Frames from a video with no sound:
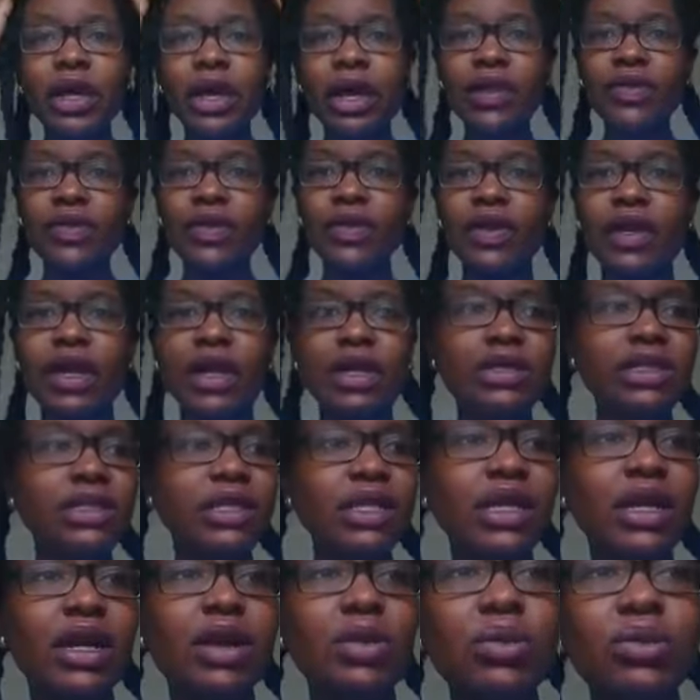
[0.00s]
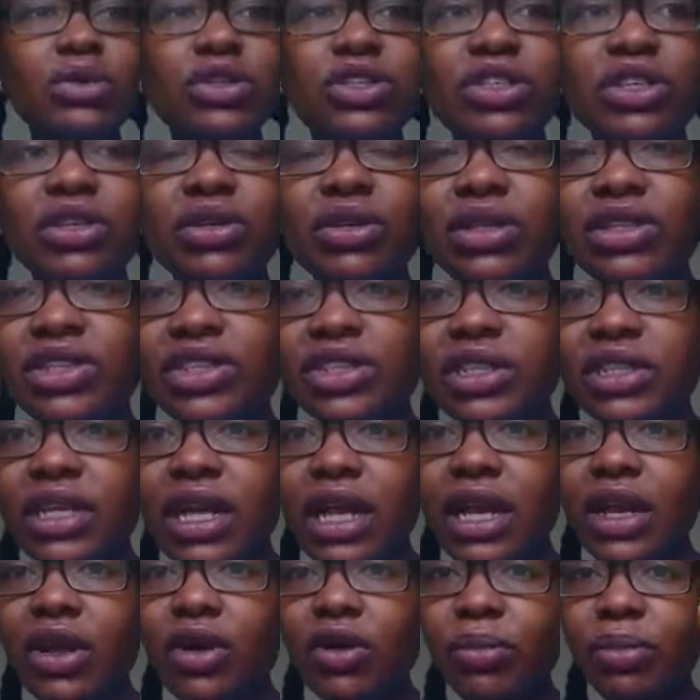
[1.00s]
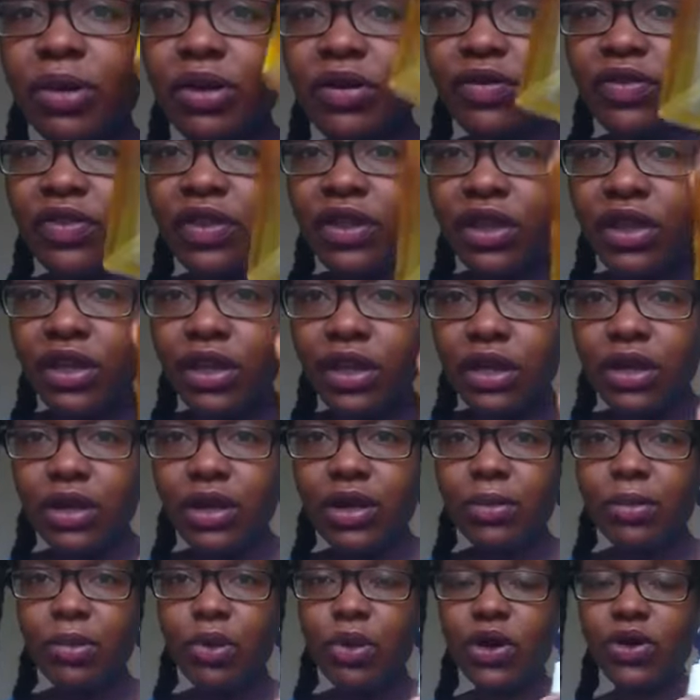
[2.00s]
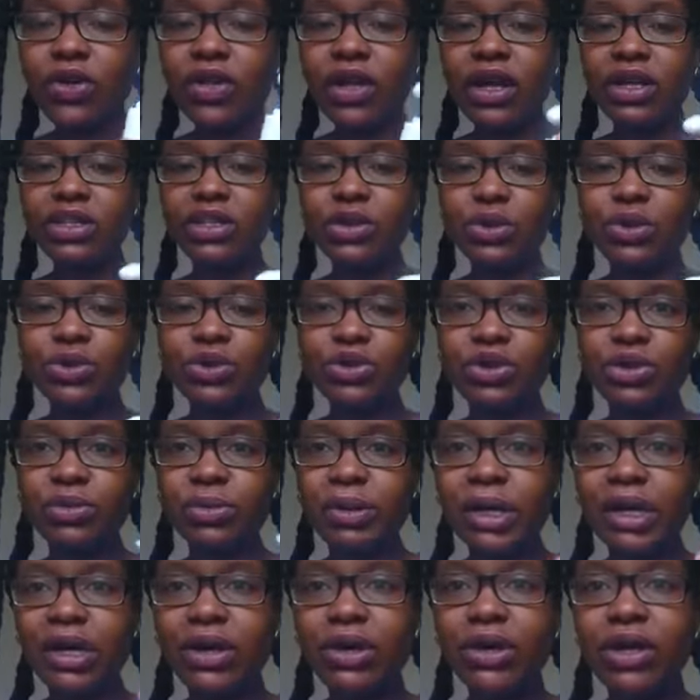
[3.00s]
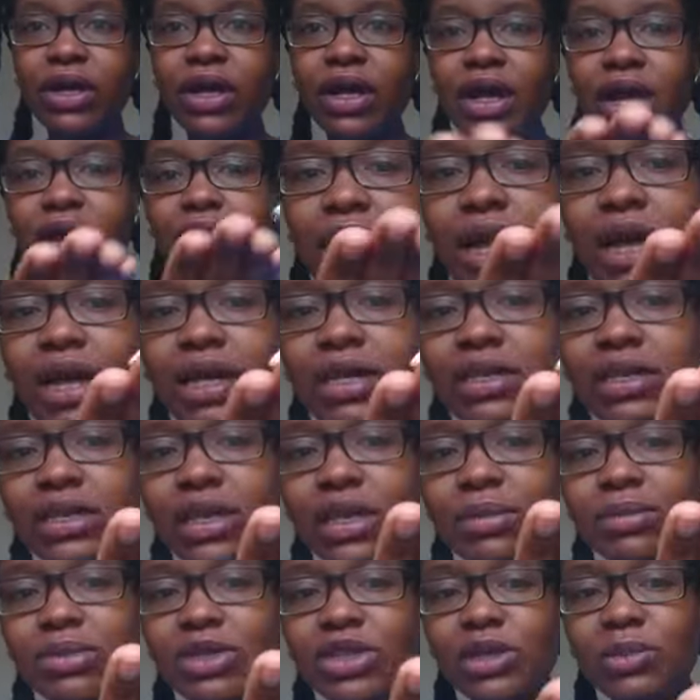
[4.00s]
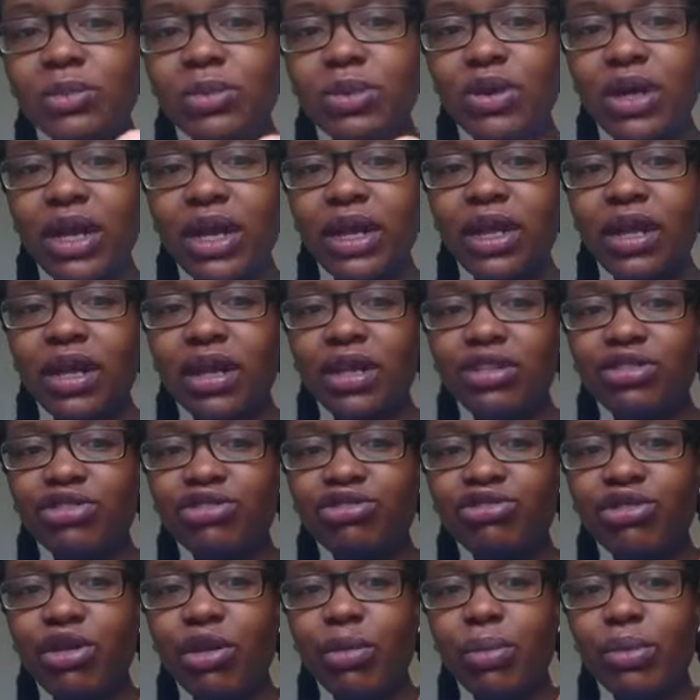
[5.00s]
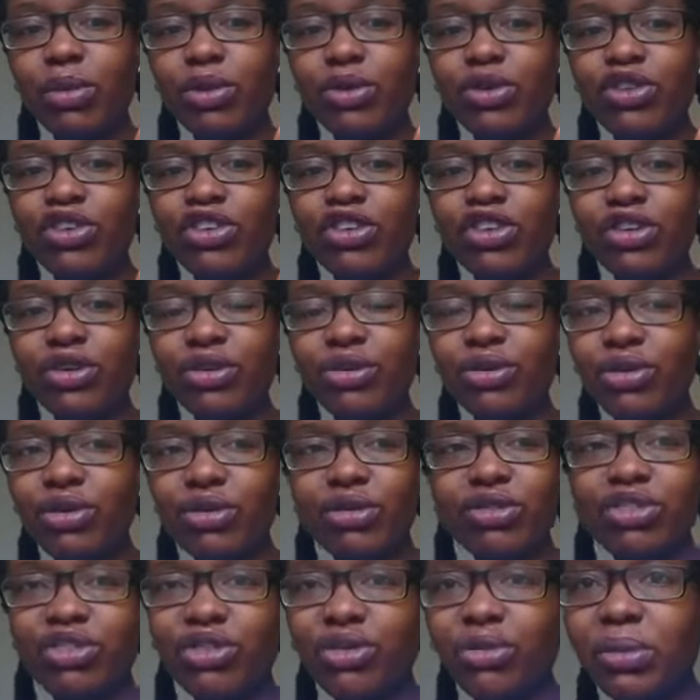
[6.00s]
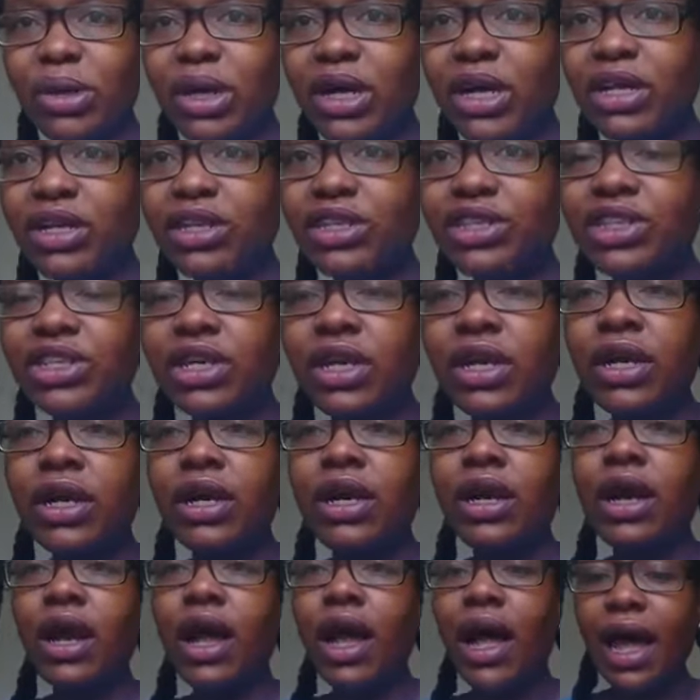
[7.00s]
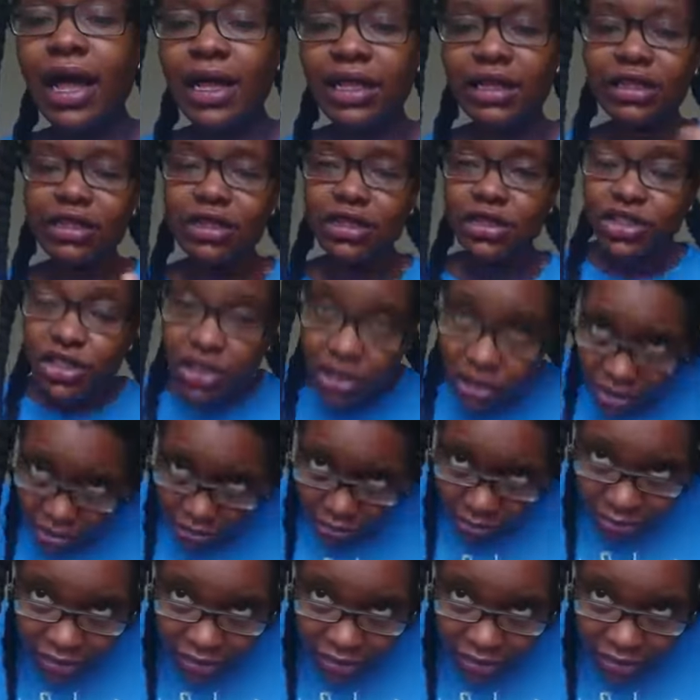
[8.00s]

And then the last thing I would do is just get a little bit of the oil that I told you about, and just put like a drop or two, not too much, and just